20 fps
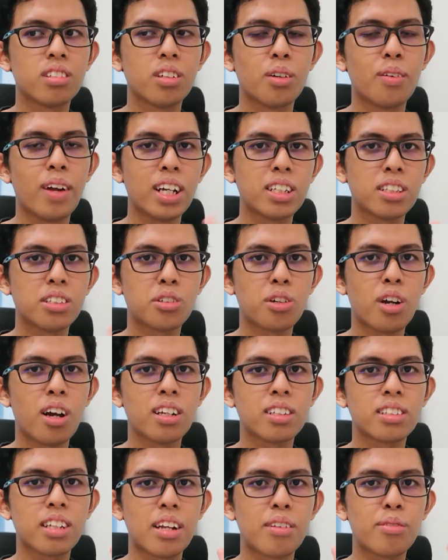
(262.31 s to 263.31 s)
The
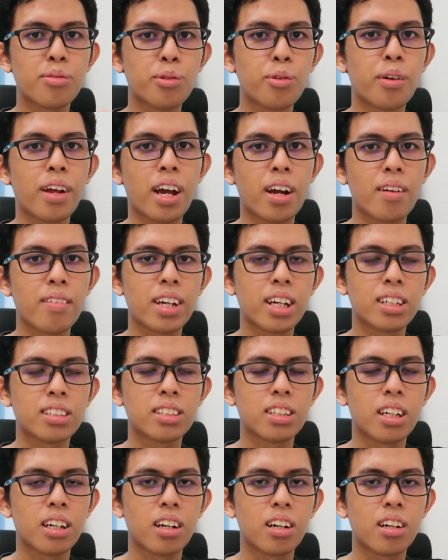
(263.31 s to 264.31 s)
restaurants and food
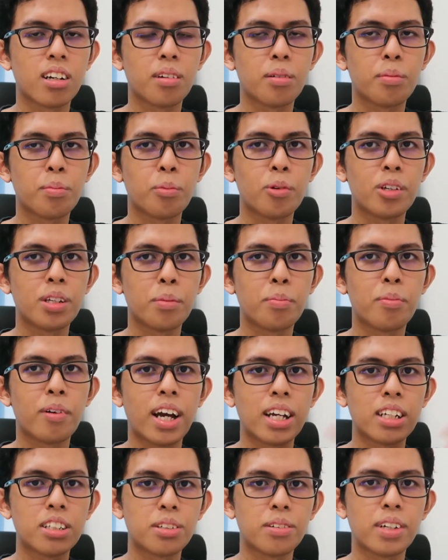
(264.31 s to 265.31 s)
areas there punya
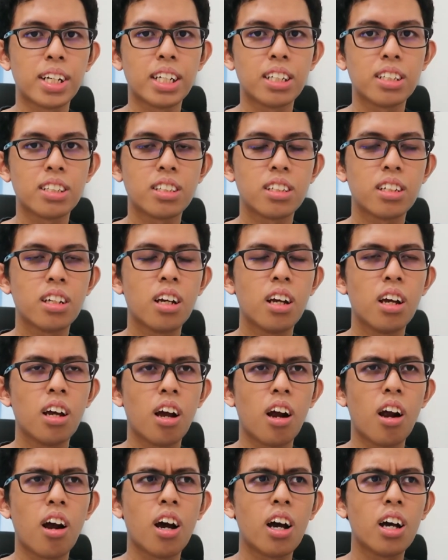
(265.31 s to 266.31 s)
price range
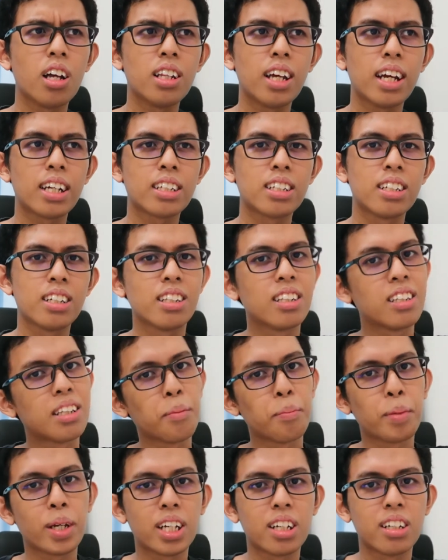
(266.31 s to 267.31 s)
are all like the
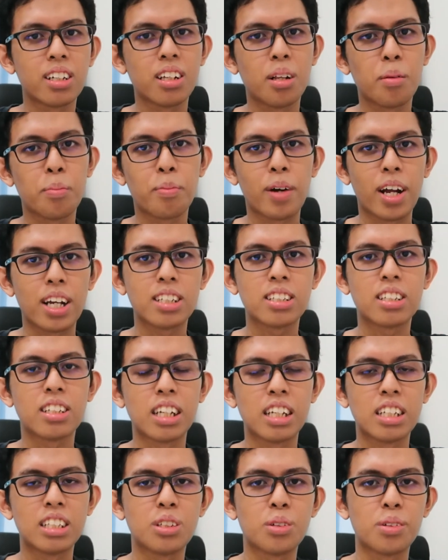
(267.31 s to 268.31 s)
typical price
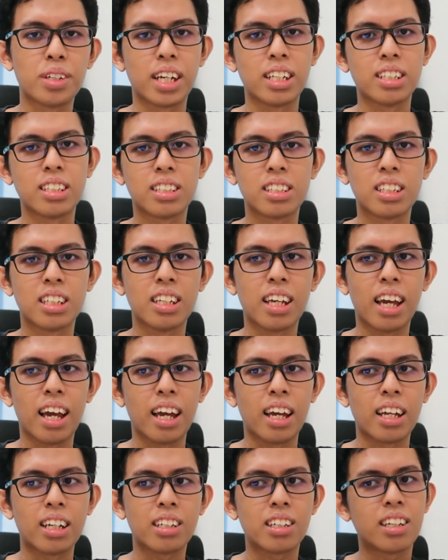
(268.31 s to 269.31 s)
range you can see
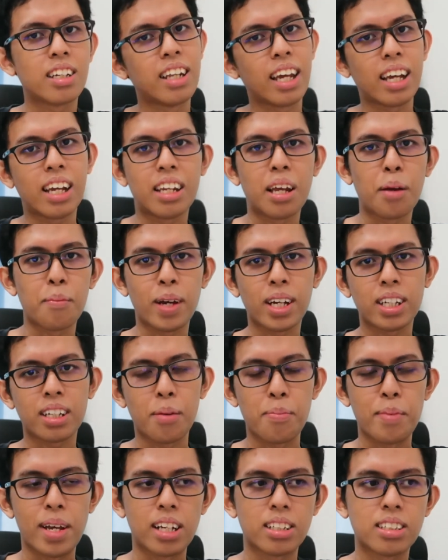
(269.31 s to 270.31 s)
at kedai-kedai
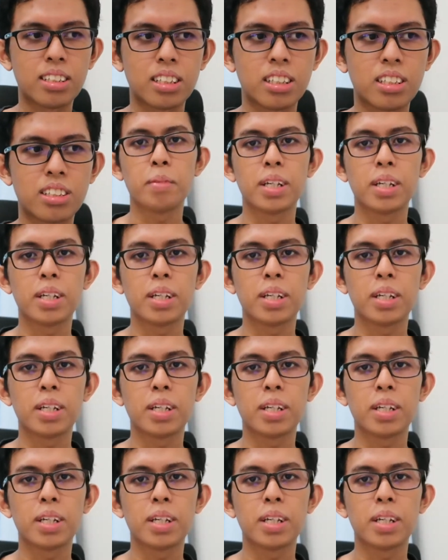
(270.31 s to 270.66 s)
makan biasa.